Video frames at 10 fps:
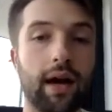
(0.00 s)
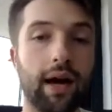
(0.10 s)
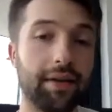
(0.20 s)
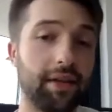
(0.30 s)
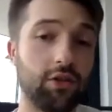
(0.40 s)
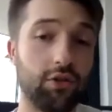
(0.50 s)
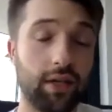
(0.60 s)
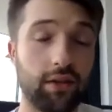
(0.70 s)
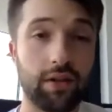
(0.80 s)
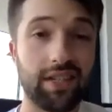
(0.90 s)
I think
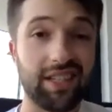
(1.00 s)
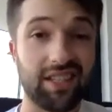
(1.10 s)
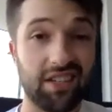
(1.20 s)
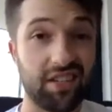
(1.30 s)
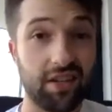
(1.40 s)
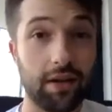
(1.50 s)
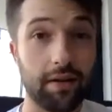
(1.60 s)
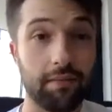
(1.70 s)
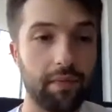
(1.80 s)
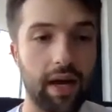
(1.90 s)
Drake London is a
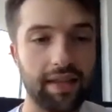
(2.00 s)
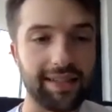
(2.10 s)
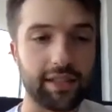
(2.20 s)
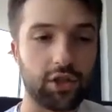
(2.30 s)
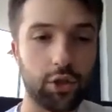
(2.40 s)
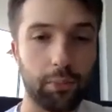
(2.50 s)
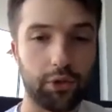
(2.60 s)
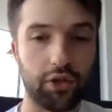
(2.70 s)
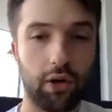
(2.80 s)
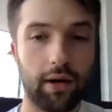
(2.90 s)
stud. I think he's a
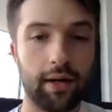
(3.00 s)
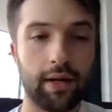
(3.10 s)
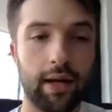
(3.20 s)
superstar.